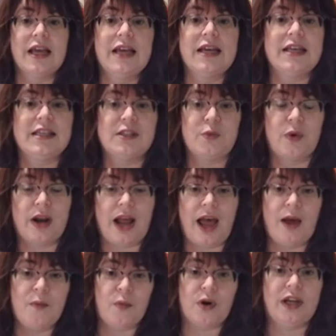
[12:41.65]
is when I'm
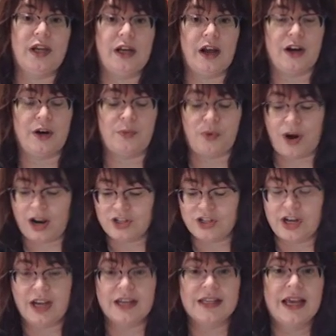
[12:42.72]
working on a
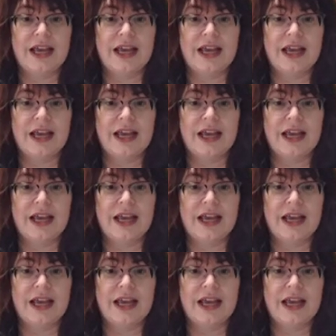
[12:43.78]
project,